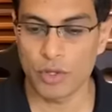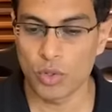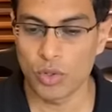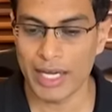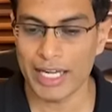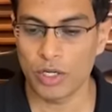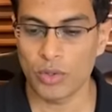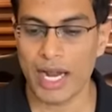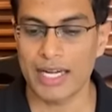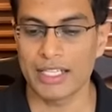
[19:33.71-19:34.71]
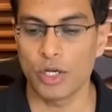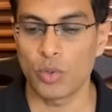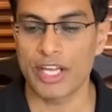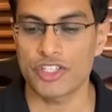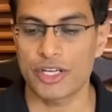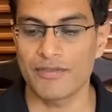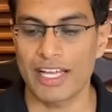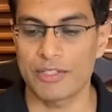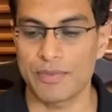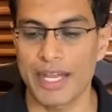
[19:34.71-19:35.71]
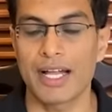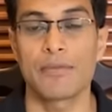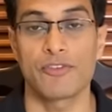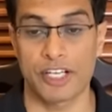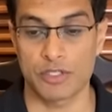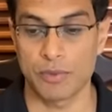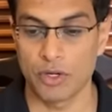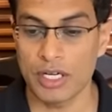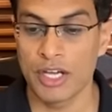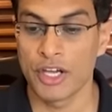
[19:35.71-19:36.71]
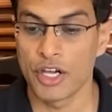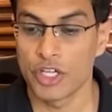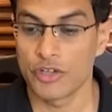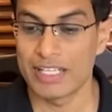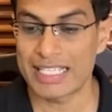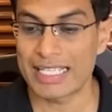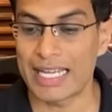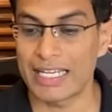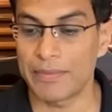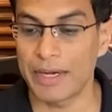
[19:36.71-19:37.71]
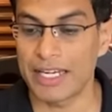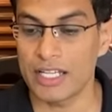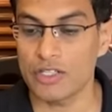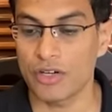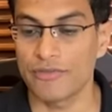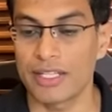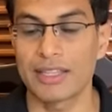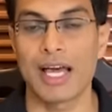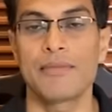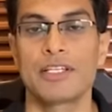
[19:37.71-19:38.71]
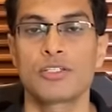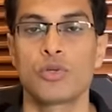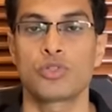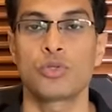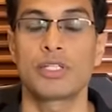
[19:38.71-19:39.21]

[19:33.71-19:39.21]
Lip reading: you go and look at the location-wise breakup of export, you will see that dependence on Vietnam is close to